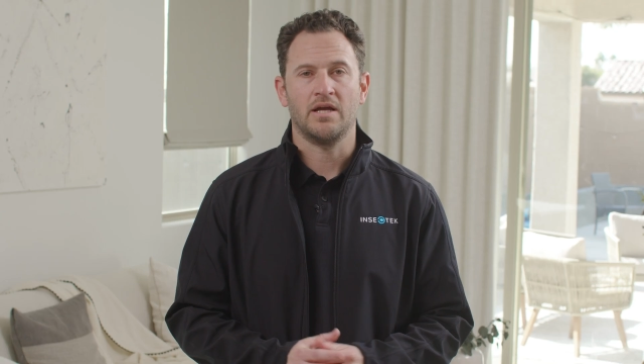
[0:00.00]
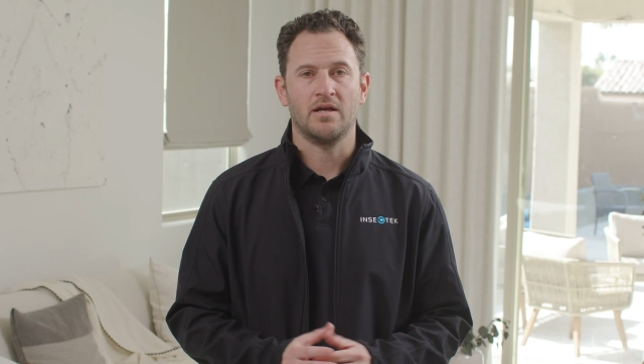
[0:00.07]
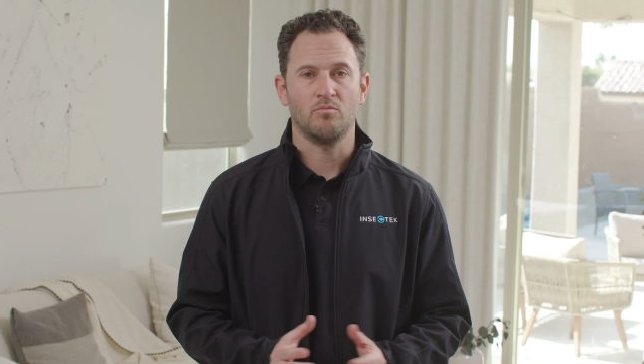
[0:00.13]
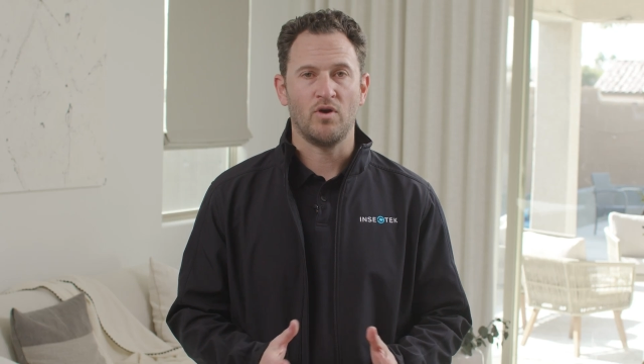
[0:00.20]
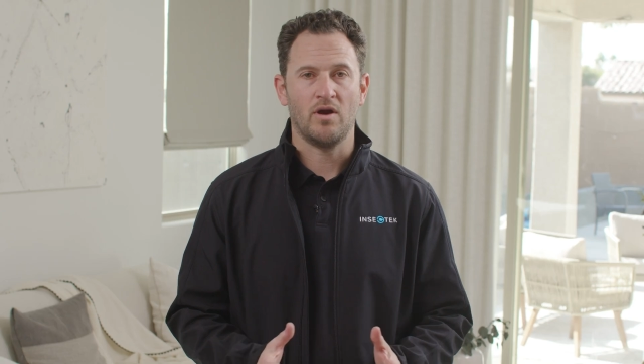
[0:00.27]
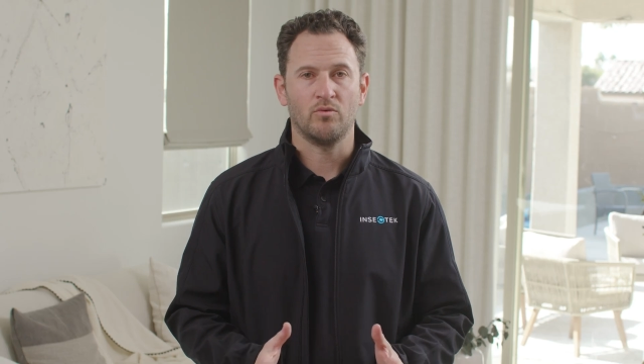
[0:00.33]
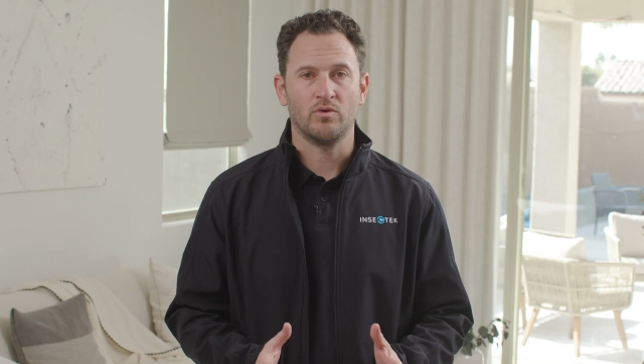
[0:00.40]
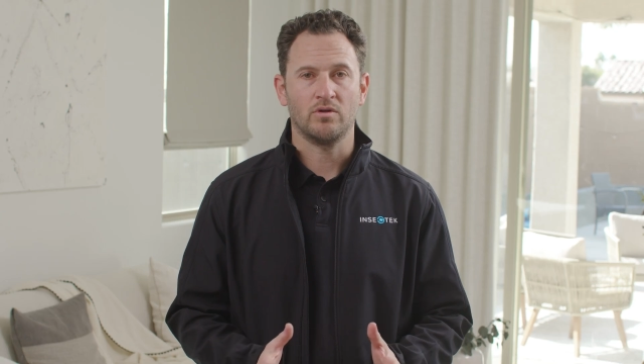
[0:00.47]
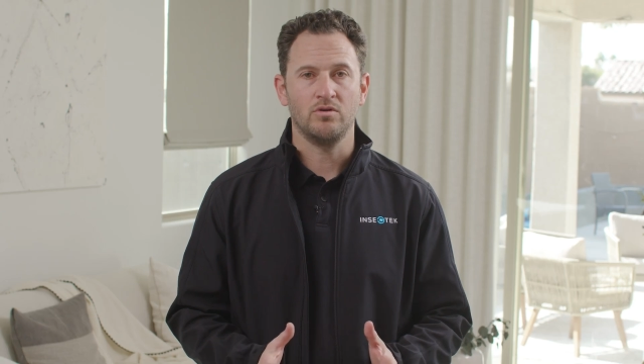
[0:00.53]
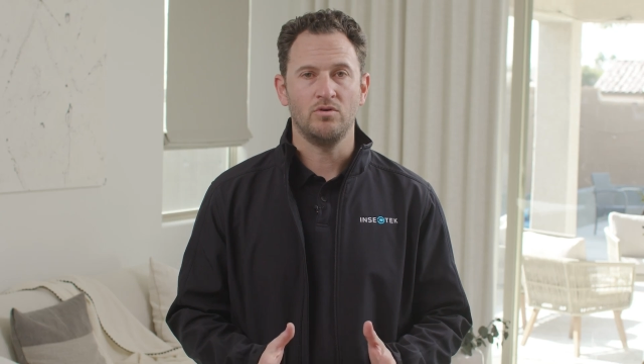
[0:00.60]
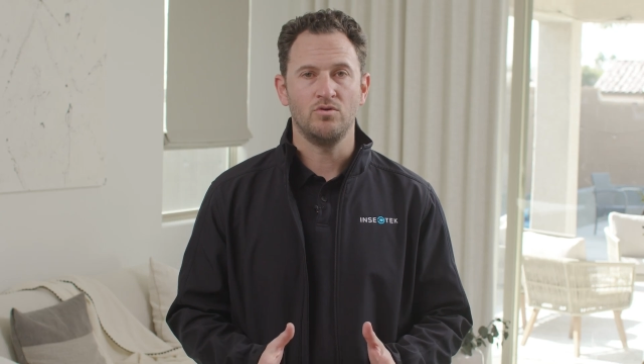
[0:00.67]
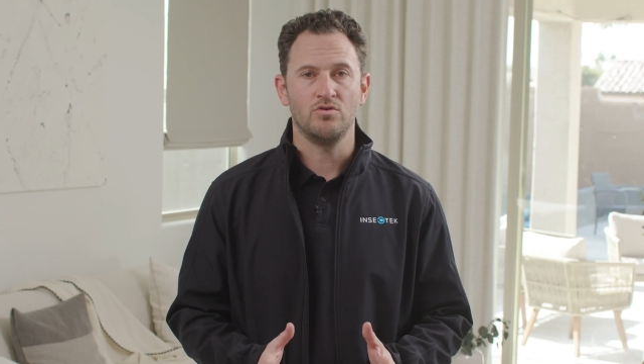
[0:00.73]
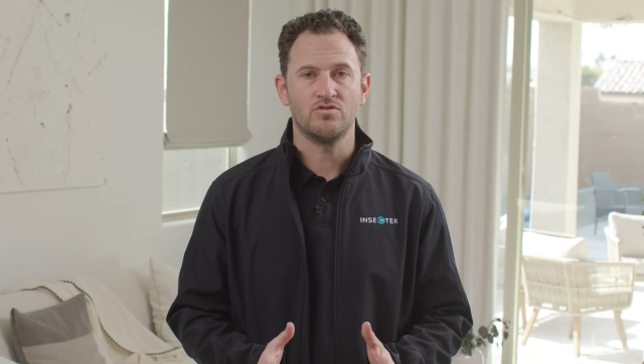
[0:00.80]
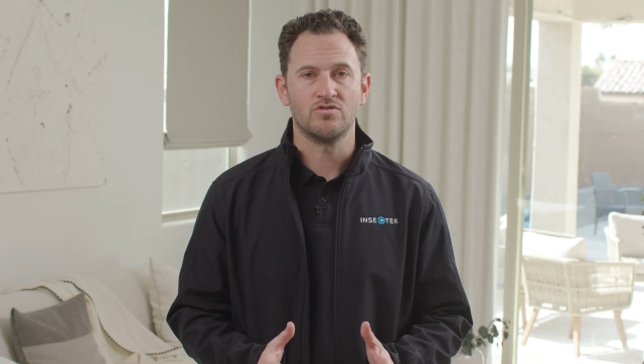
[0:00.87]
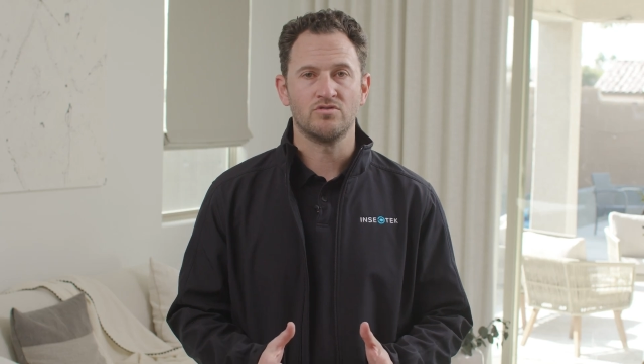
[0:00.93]
Like a brown
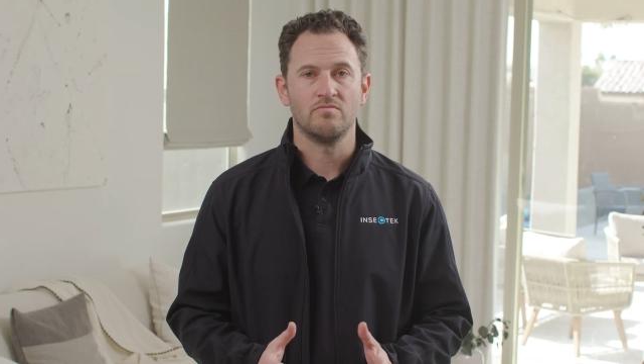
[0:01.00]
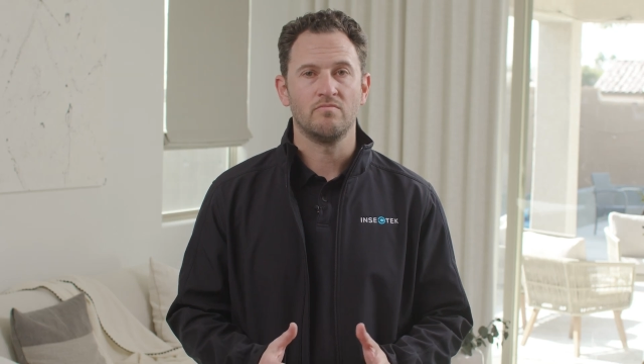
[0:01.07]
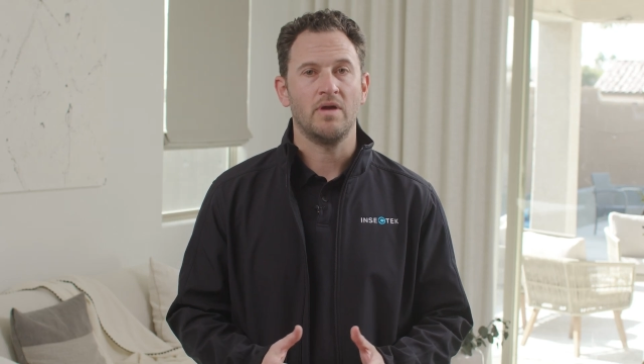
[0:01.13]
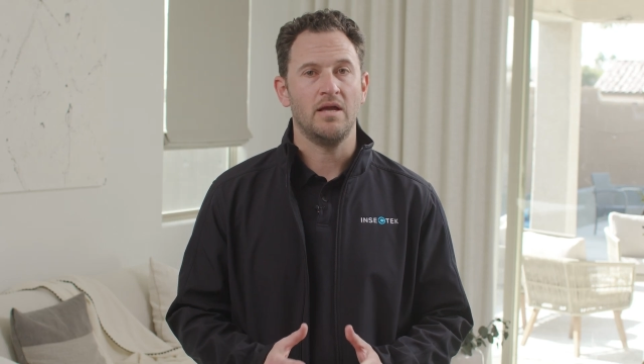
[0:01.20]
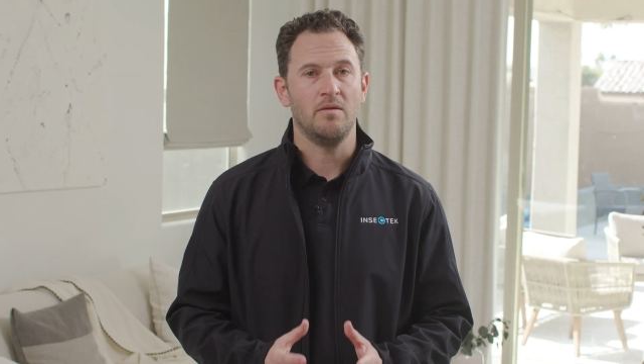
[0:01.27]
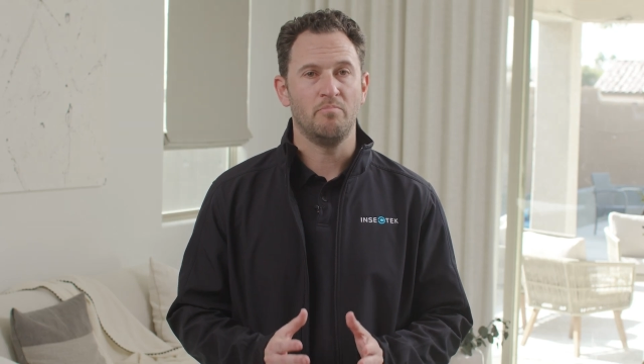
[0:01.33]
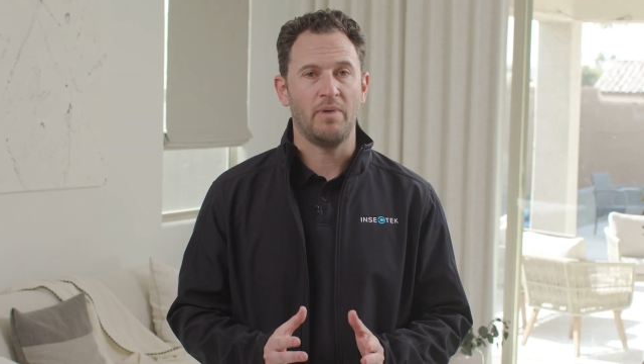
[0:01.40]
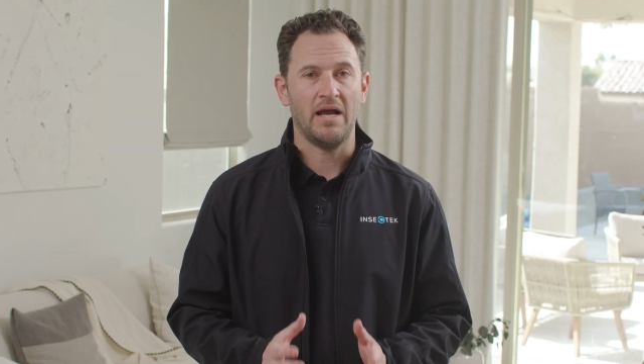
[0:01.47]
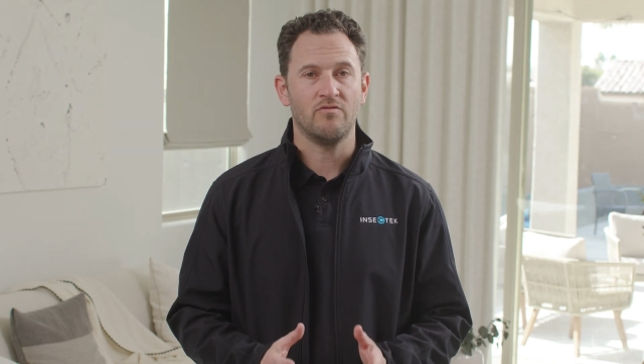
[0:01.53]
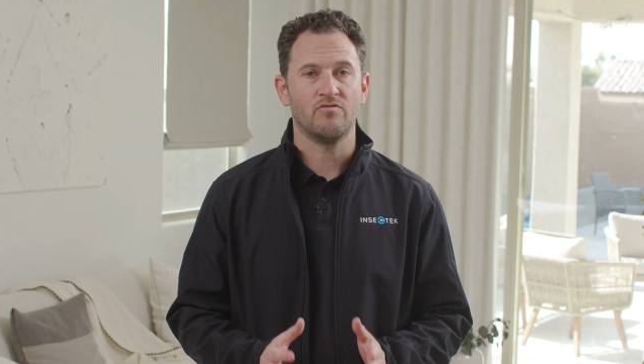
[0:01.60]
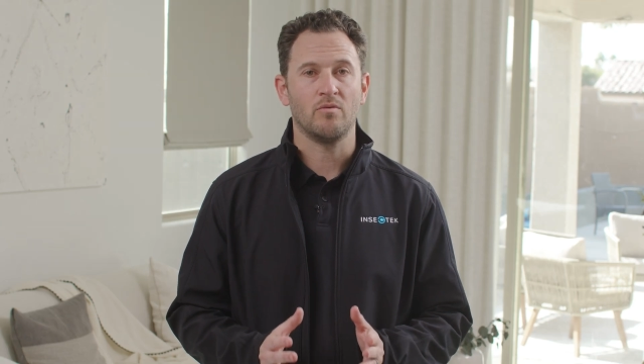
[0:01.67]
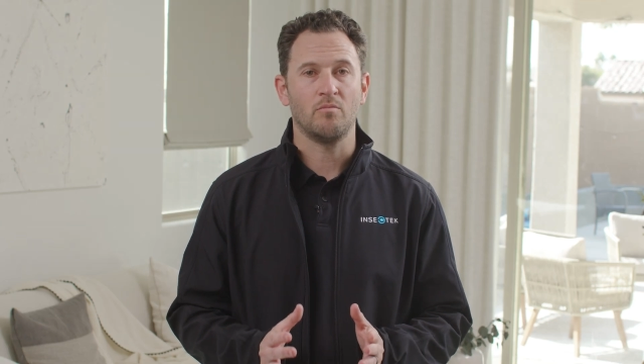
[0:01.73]
recluse, a bite